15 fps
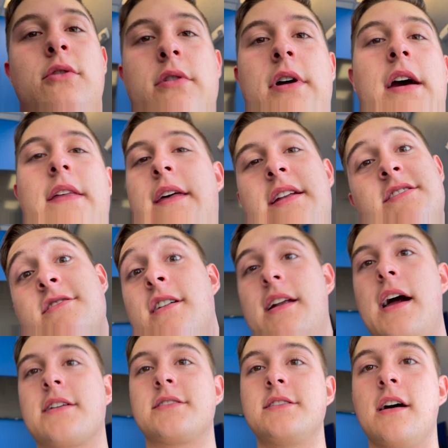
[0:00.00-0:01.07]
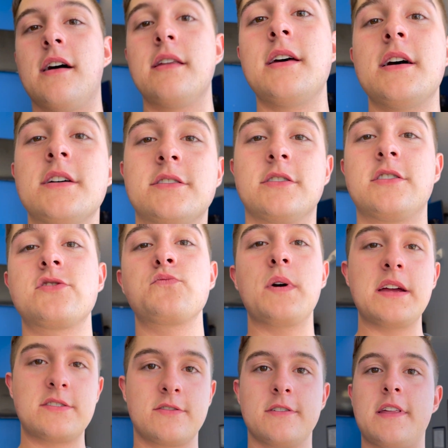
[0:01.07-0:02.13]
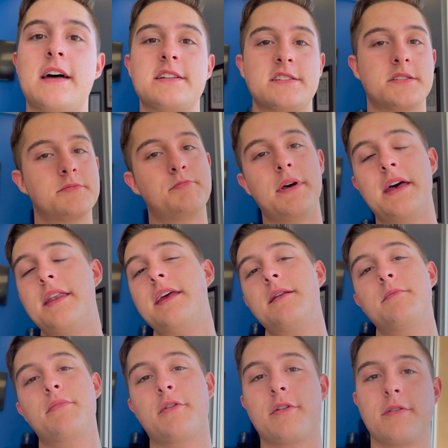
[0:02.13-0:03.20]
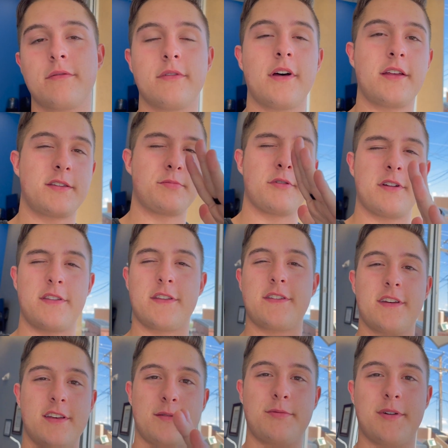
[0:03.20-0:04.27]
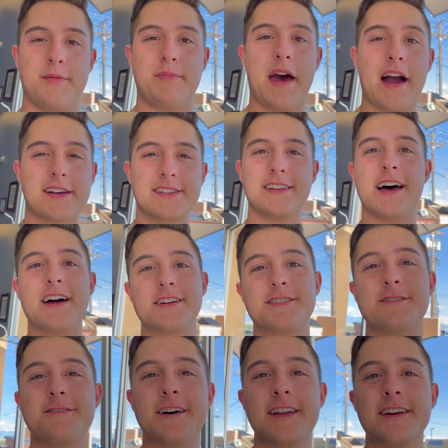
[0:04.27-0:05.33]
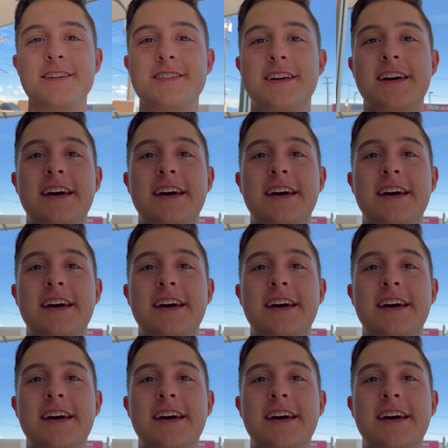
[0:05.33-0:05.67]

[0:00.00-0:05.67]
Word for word: and then it's not actually done. So just wait for that spinning, per, not parentheses, but backslash to finish.